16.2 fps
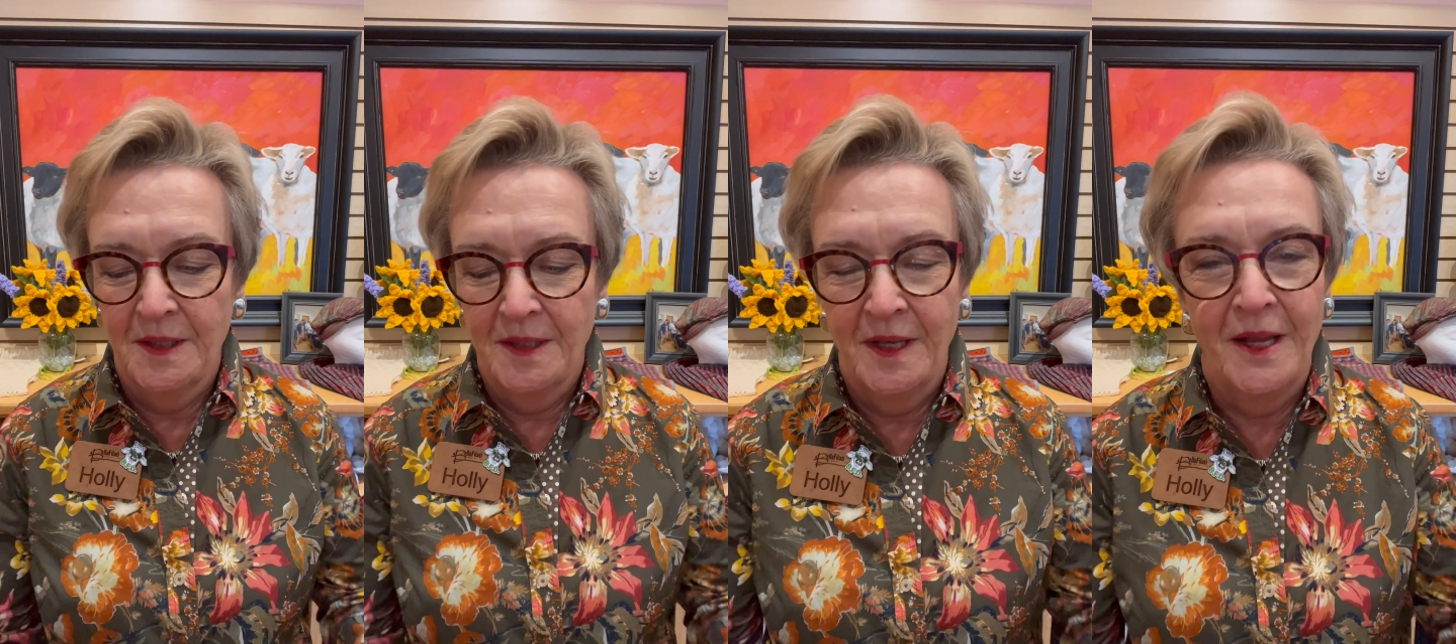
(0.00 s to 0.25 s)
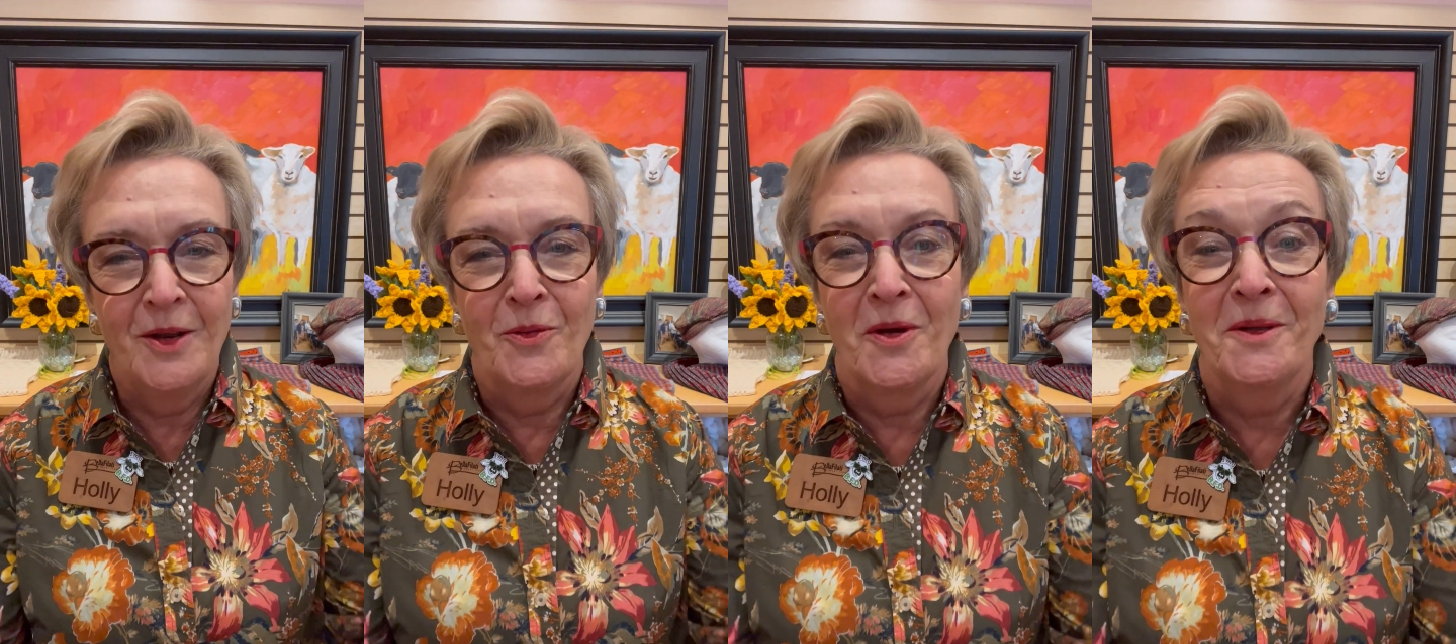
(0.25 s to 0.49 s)

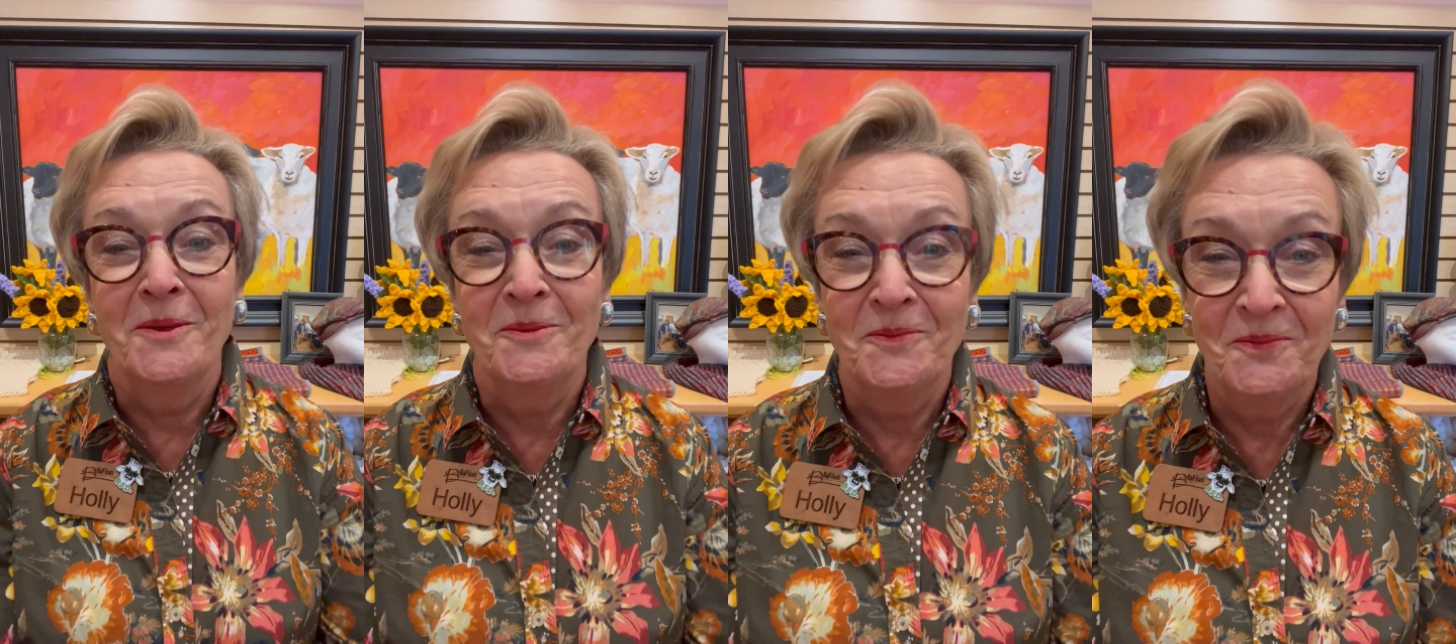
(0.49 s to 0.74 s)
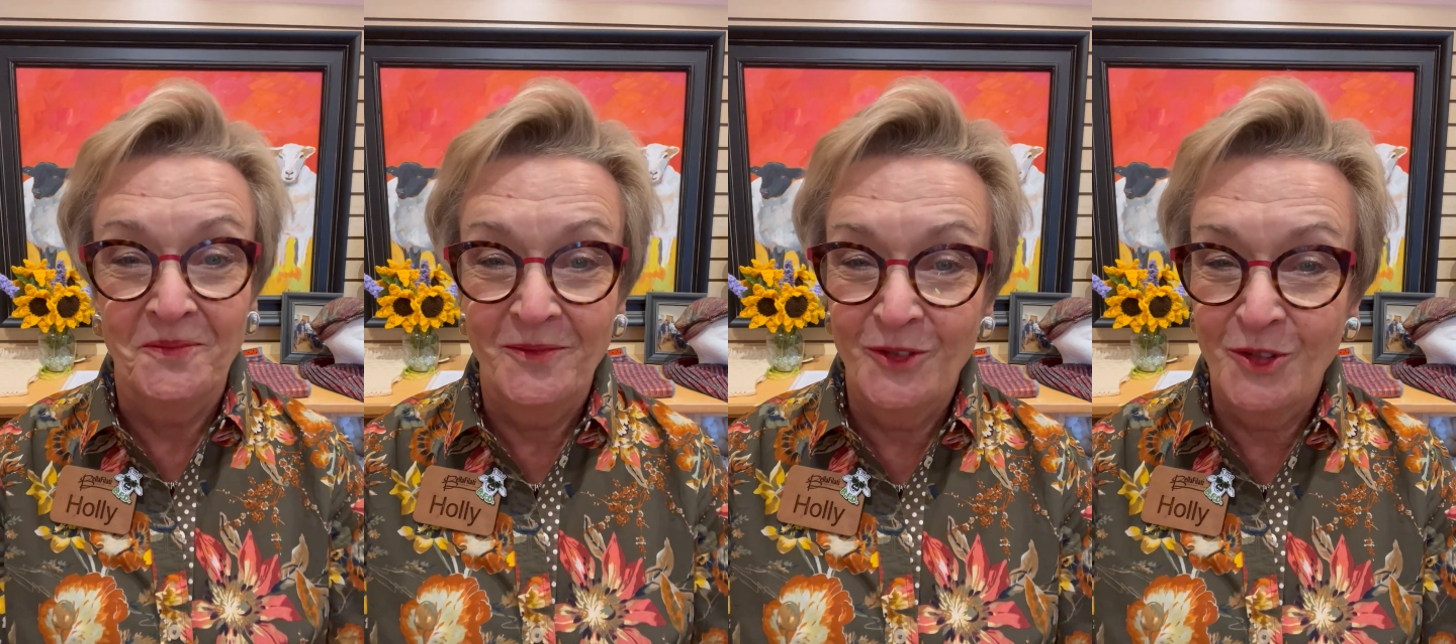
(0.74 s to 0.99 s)
Anyway,
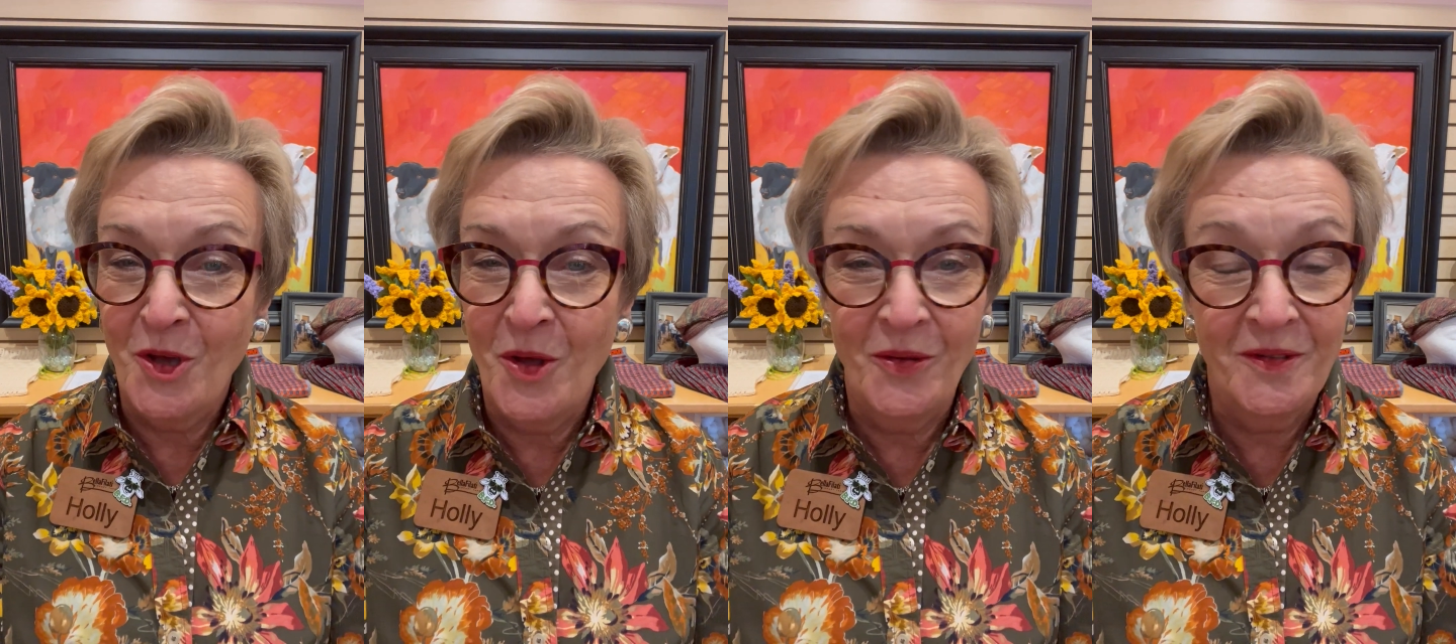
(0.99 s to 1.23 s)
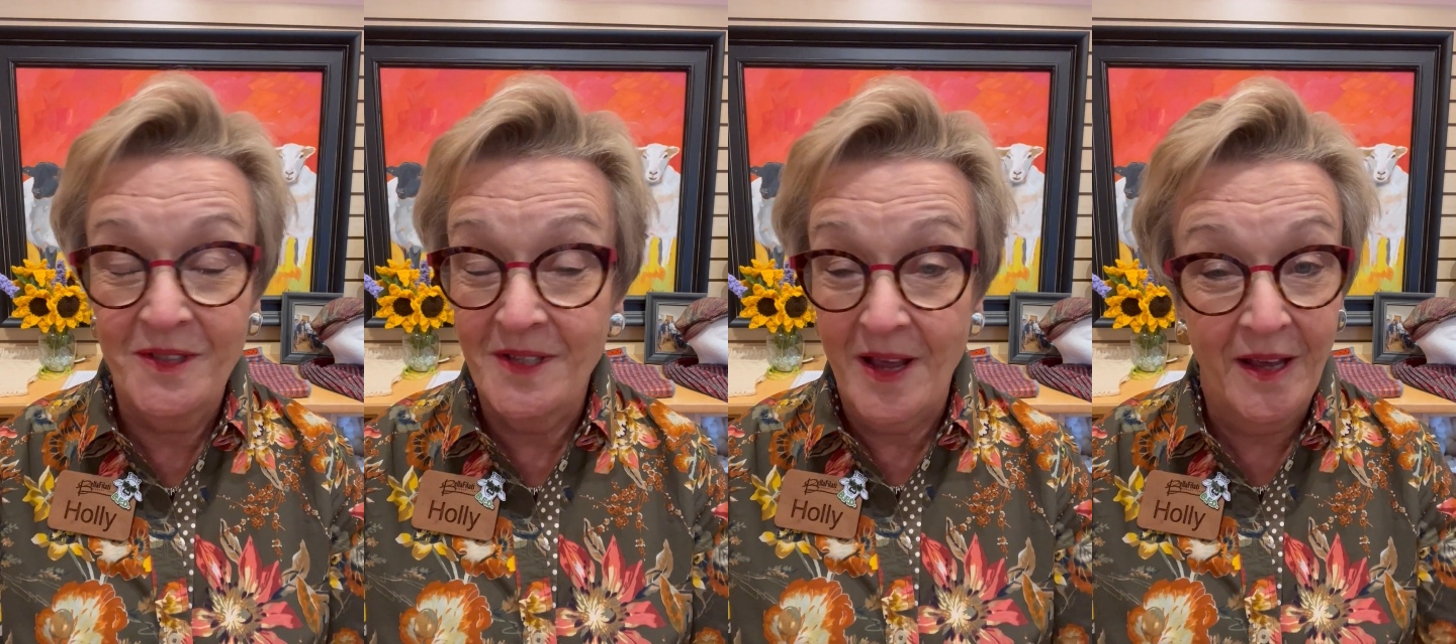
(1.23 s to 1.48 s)
it's all,
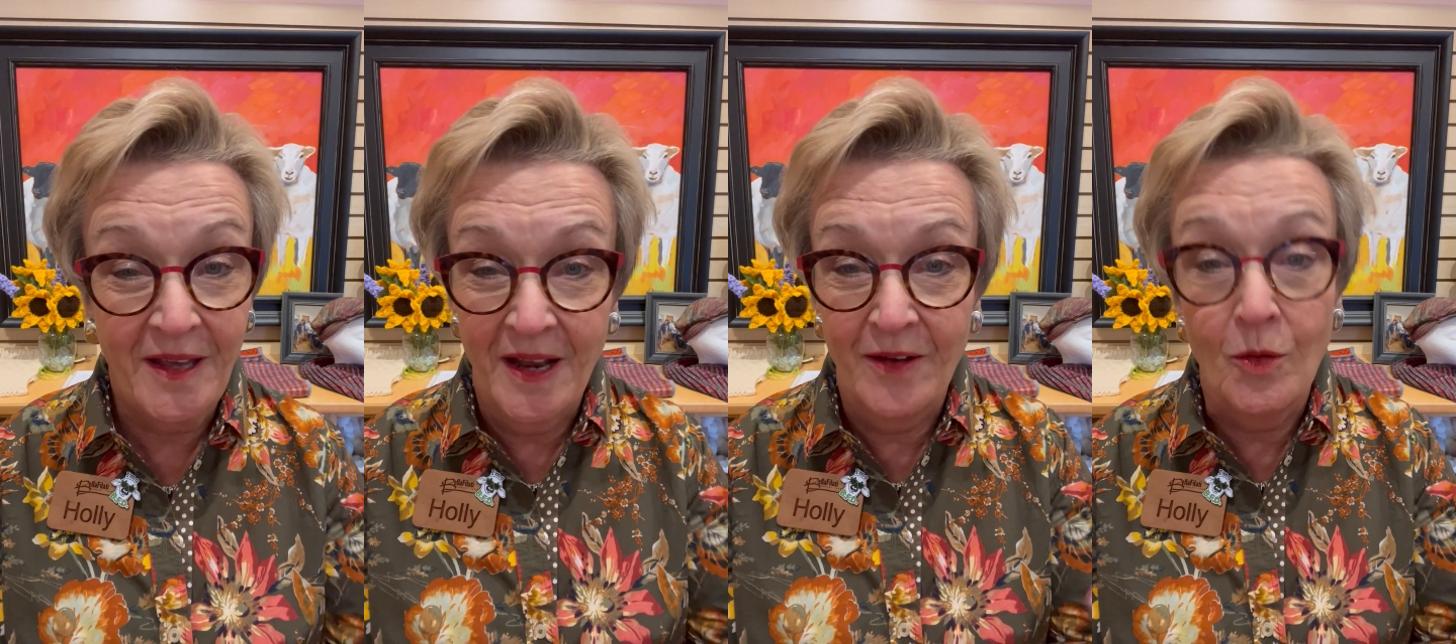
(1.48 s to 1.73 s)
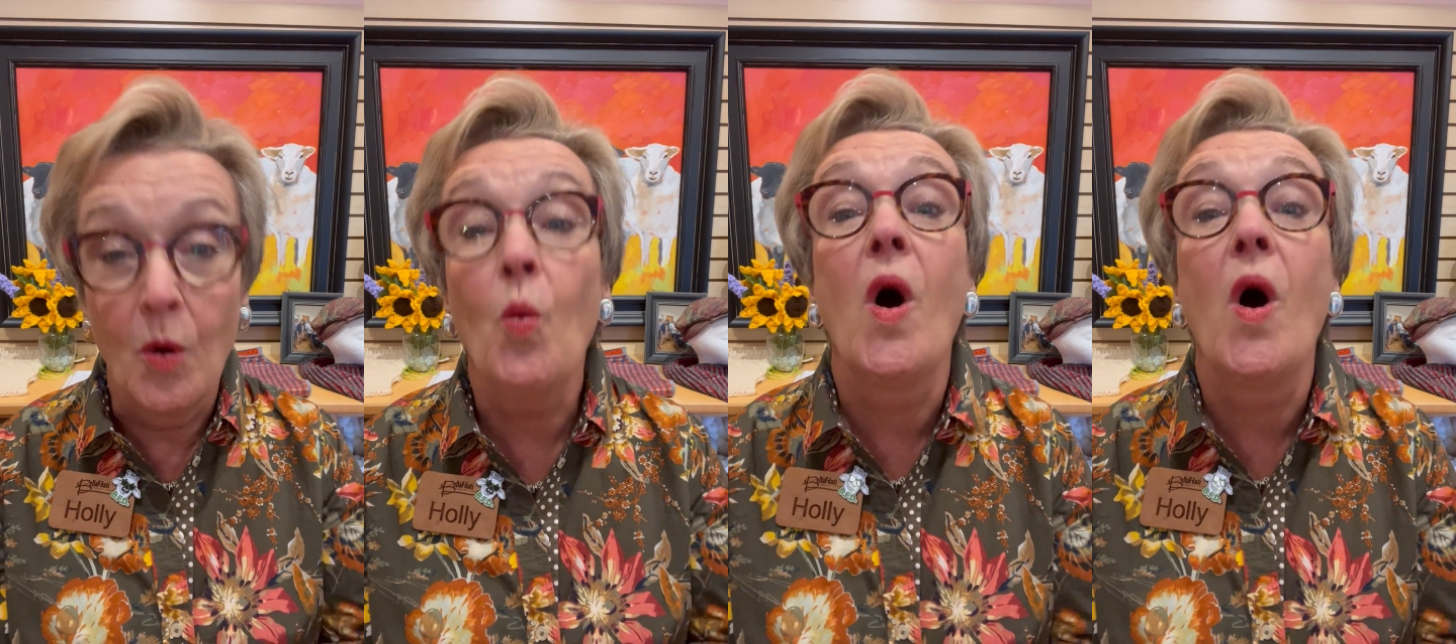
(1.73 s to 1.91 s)
see, I can't even,